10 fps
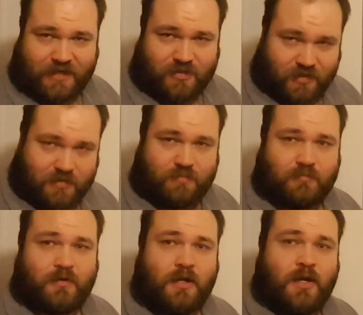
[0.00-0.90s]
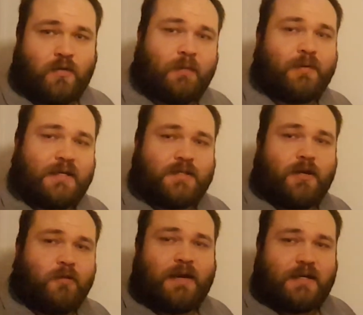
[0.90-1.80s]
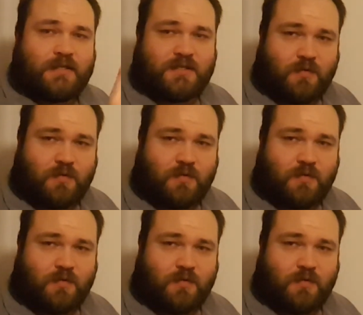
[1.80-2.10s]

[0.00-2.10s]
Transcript: It's just replace all your minuses